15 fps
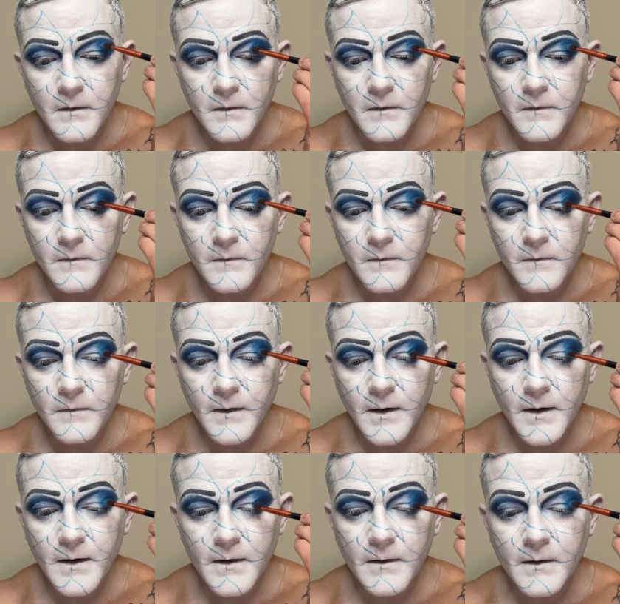into
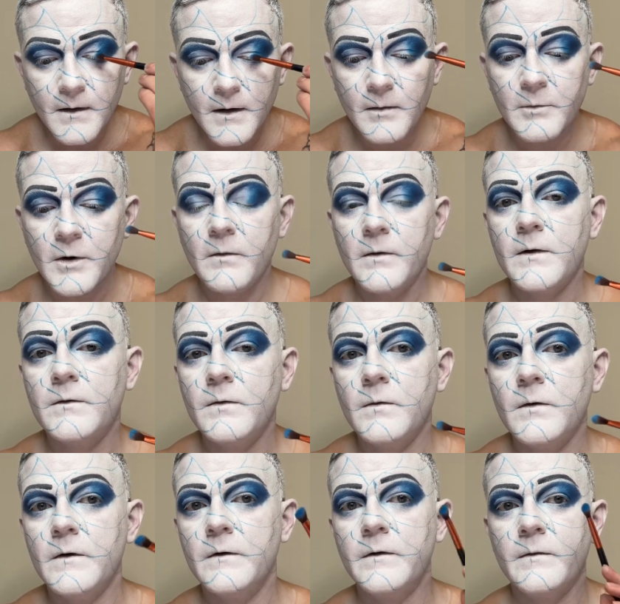that, and I'm going
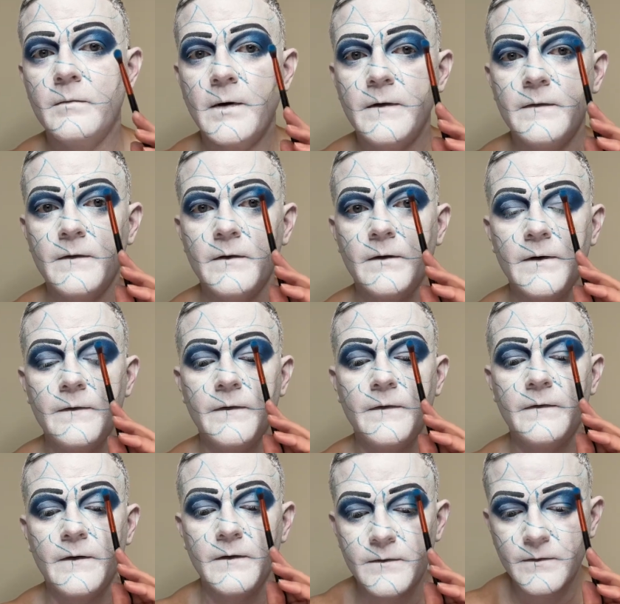towards basically the
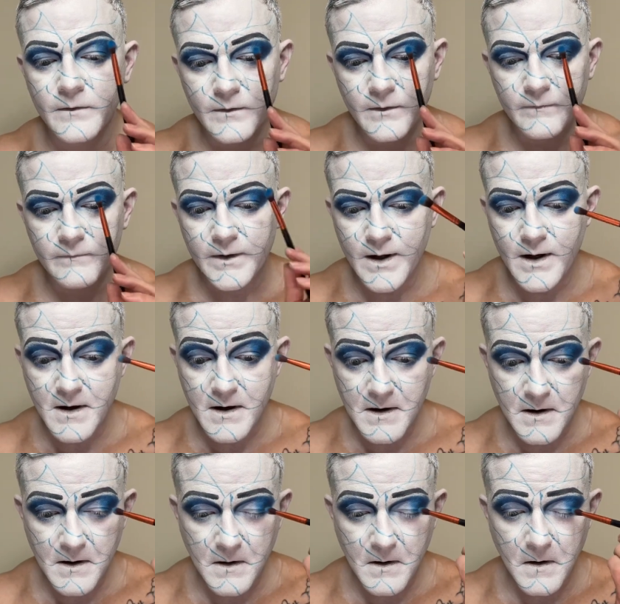center of the eye